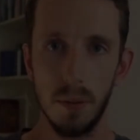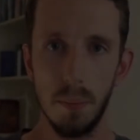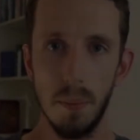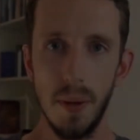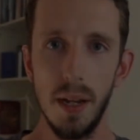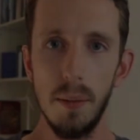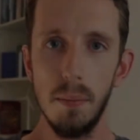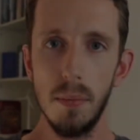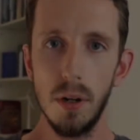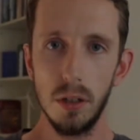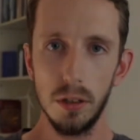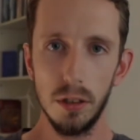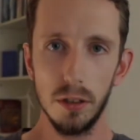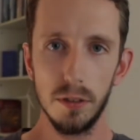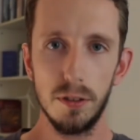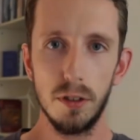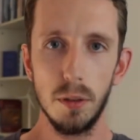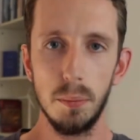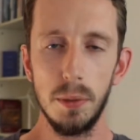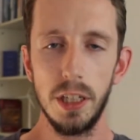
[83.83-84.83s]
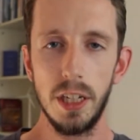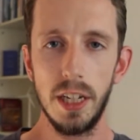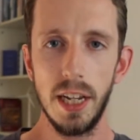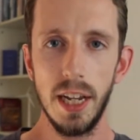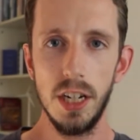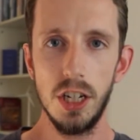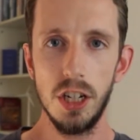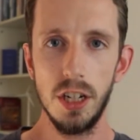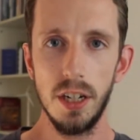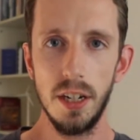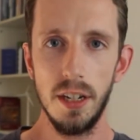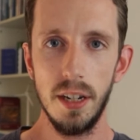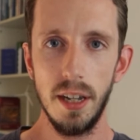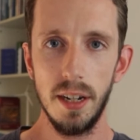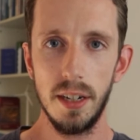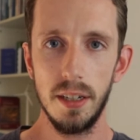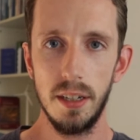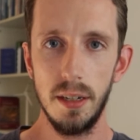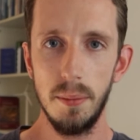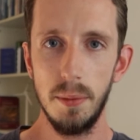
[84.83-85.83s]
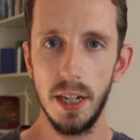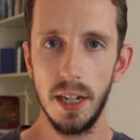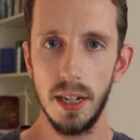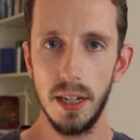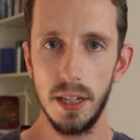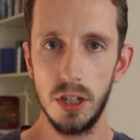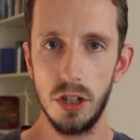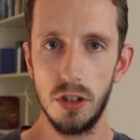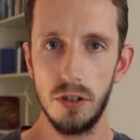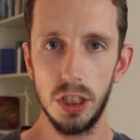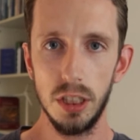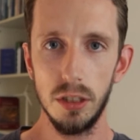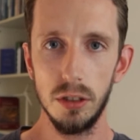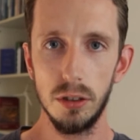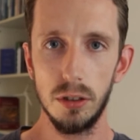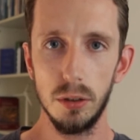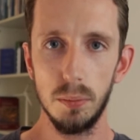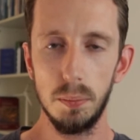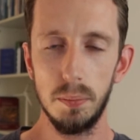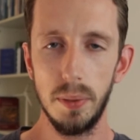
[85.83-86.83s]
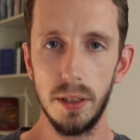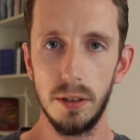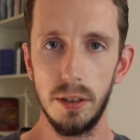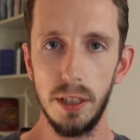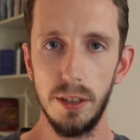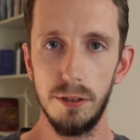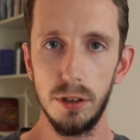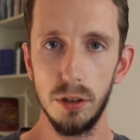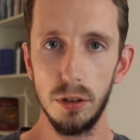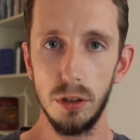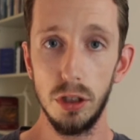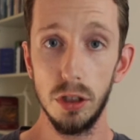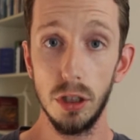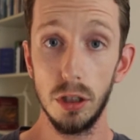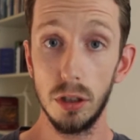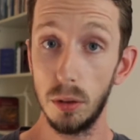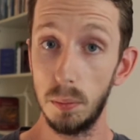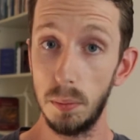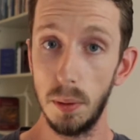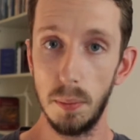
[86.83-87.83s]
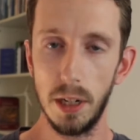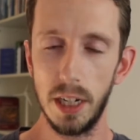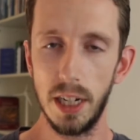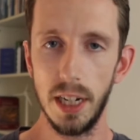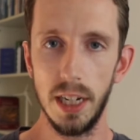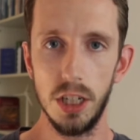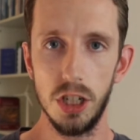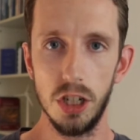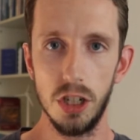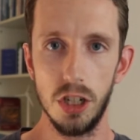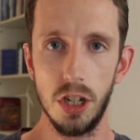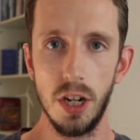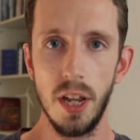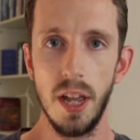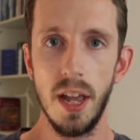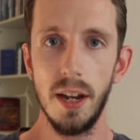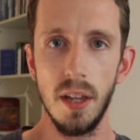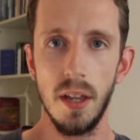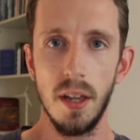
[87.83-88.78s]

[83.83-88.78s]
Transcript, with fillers: The main mode of communication in academia is still to peer-reviewed journal publications.